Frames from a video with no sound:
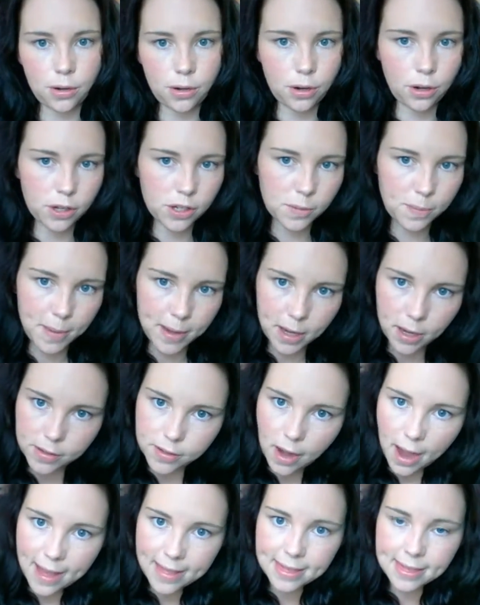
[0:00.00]
nurse,
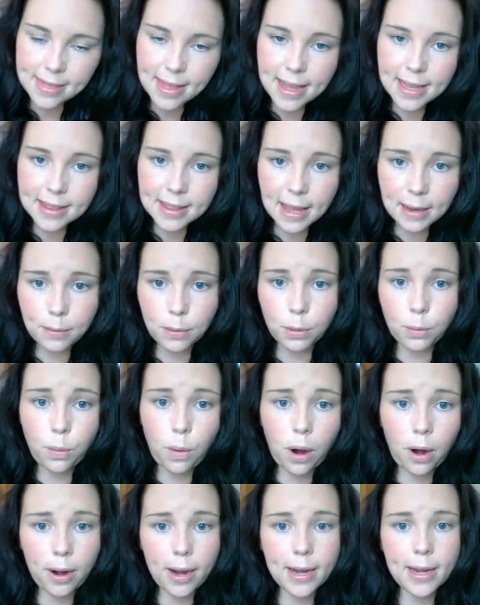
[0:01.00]
because I think they were
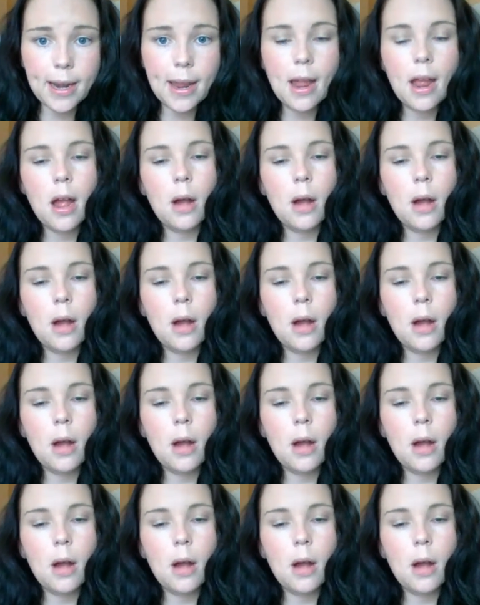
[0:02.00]
worried.